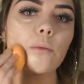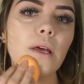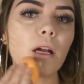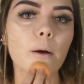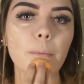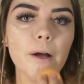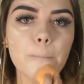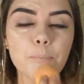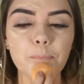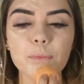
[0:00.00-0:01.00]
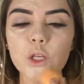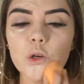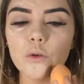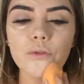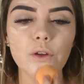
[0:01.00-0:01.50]
your makeup but you
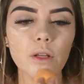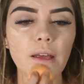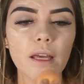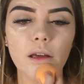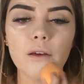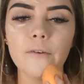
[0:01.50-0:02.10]
don't feel like